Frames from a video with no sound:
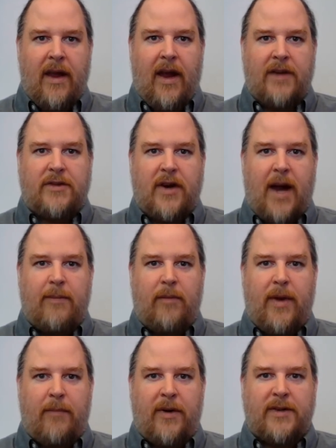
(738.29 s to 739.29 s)
and tribal
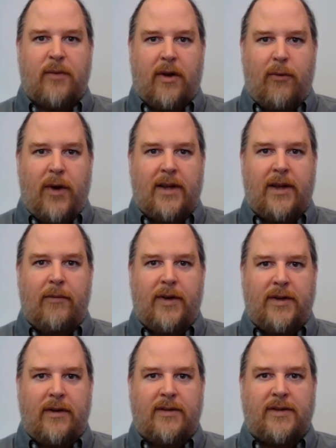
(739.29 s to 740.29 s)
members were quickly
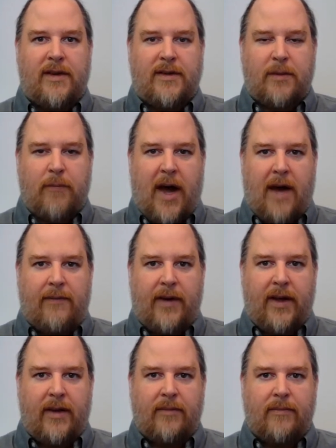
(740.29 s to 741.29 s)
reduced to
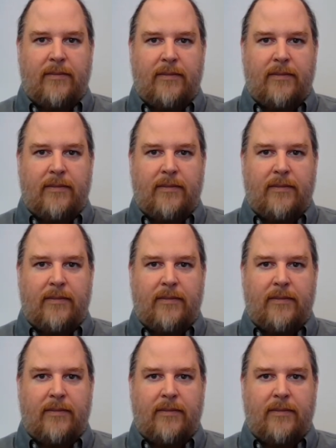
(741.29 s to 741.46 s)
poverty.